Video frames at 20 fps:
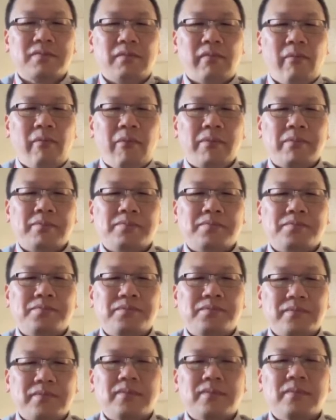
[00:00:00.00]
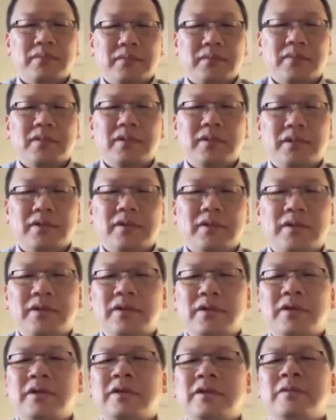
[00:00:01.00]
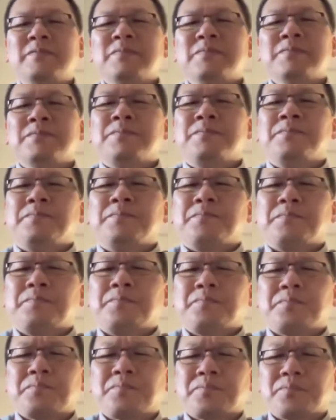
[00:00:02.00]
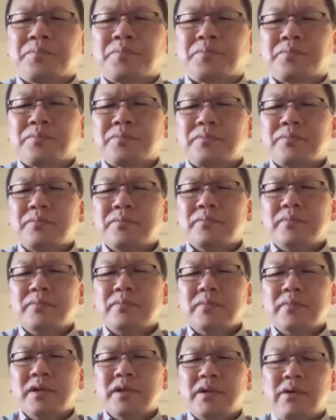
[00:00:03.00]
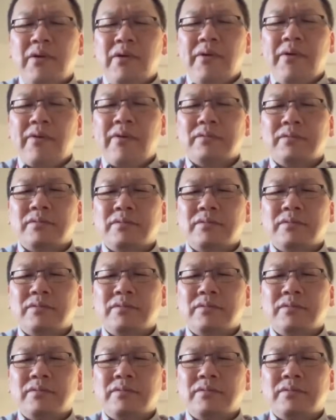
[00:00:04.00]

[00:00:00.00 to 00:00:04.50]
Mm-hmm. So question two is, when do you